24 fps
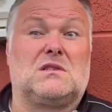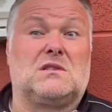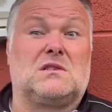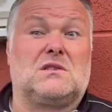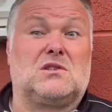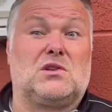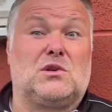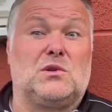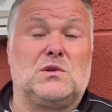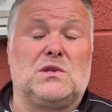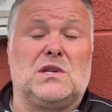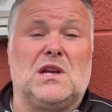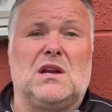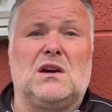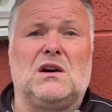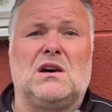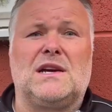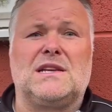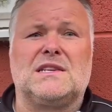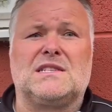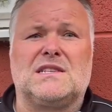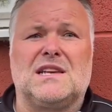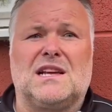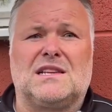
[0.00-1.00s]
Tuesday
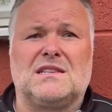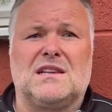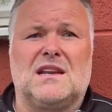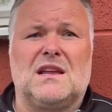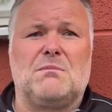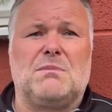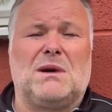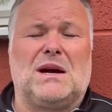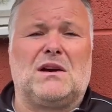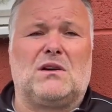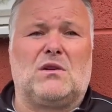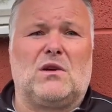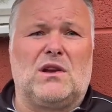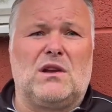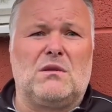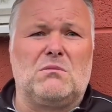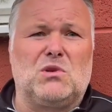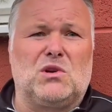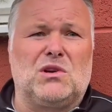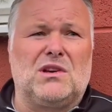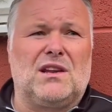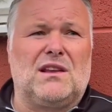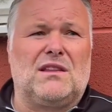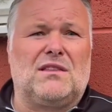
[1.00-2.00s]
night, Saturday, Bank Holiday
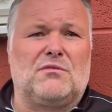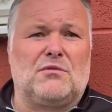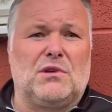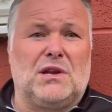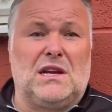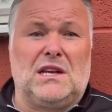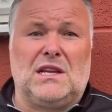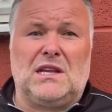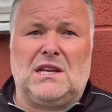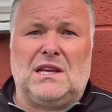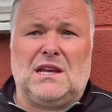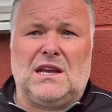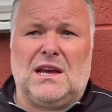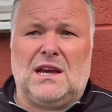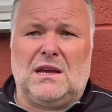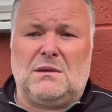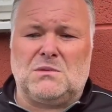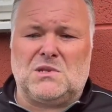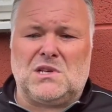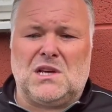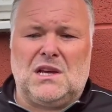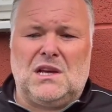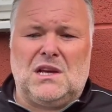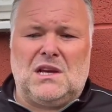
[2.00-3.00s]
Monday, 3 league
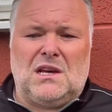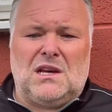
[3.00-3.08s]
games.